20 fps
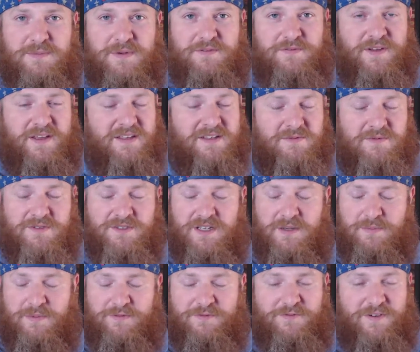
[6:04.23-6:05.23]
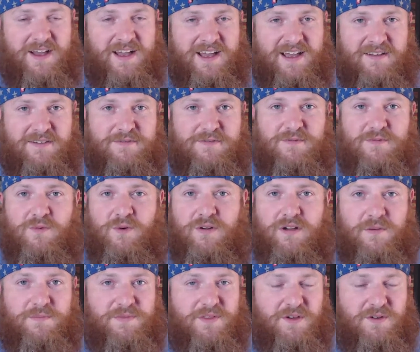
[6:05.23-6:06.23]
But Fallon was up at five,
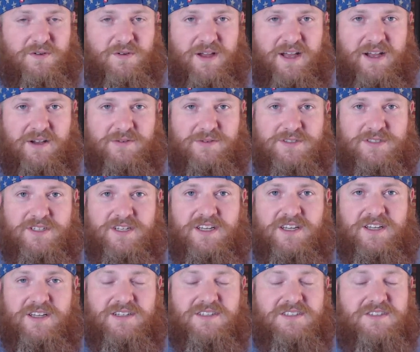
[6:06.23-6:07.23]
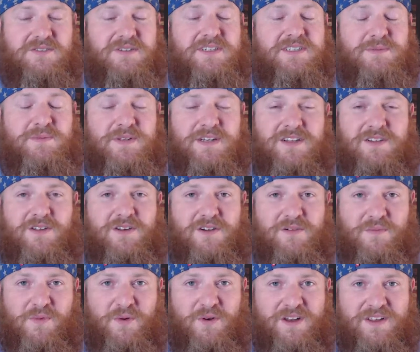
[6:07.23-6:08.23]
woke up the whole house. So it has been a
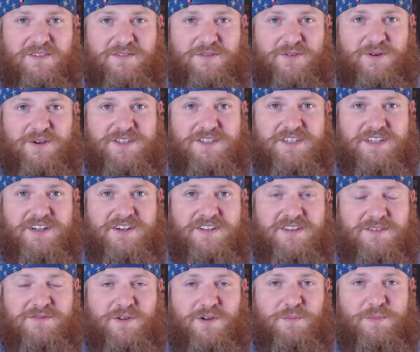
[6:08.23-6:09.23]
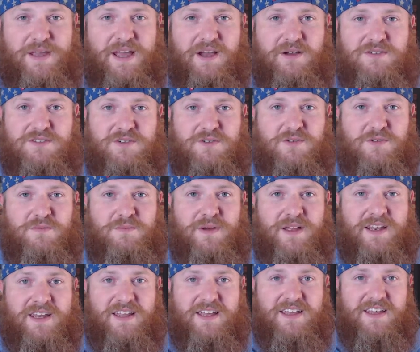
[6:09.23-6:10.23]
long morning for us here at the Volpe household.
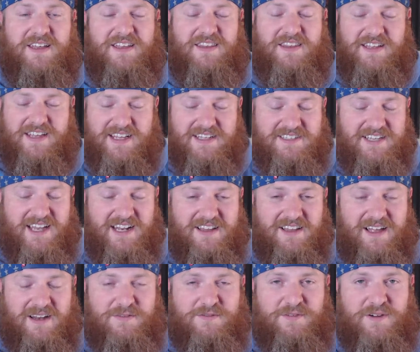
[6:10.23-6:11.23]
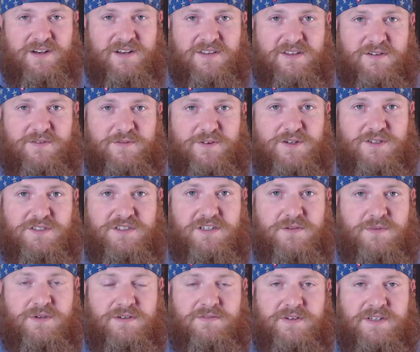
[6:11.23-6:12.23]
But the kids had a lot of fun on their first
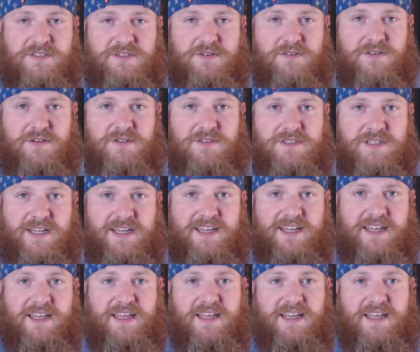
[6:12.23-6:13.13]
summer adventure Thursday.